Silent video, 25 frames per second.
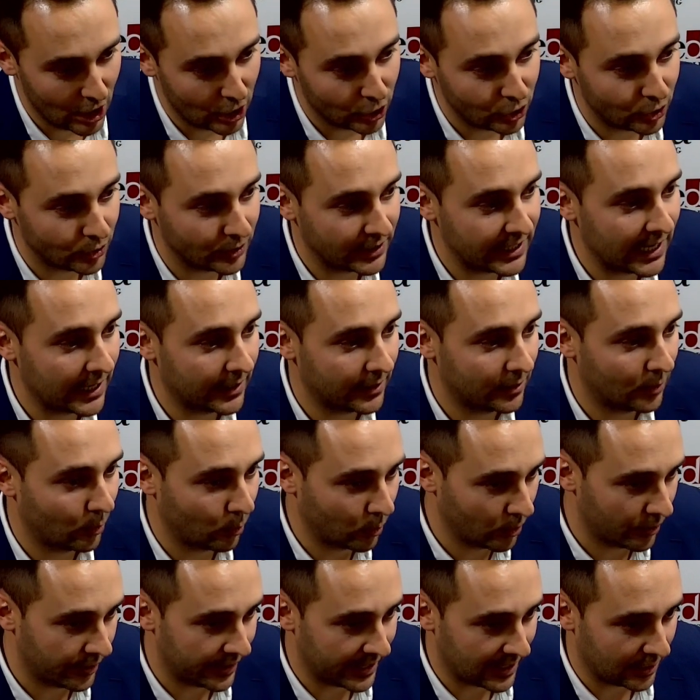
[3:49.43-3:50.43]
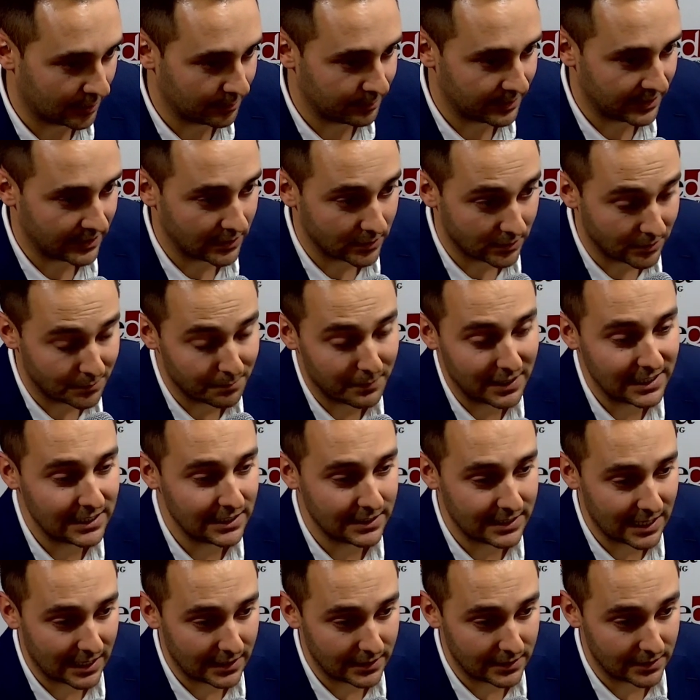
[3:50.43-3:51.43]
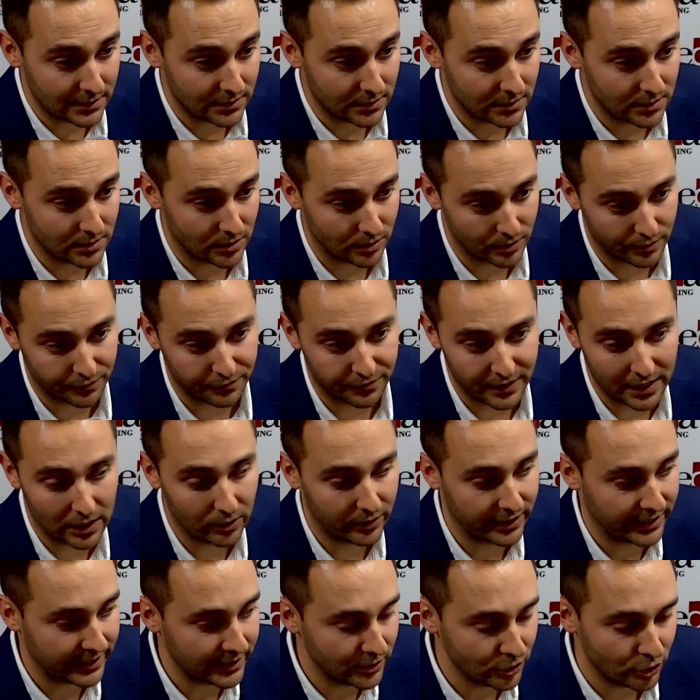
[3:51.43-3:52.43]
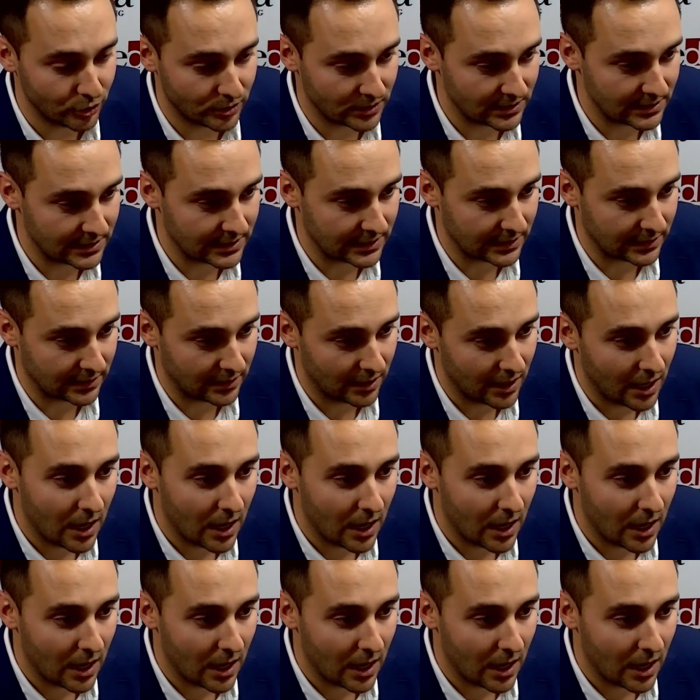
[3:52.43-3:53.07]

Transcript: to get the word out, because many dentists are very interested,